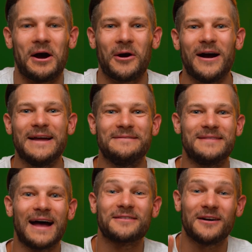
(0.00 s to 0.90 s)
All right,
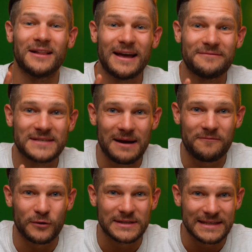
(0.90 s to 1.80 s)
that's all I have time
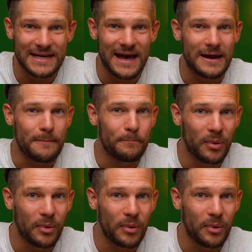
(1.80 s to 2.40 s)
for today,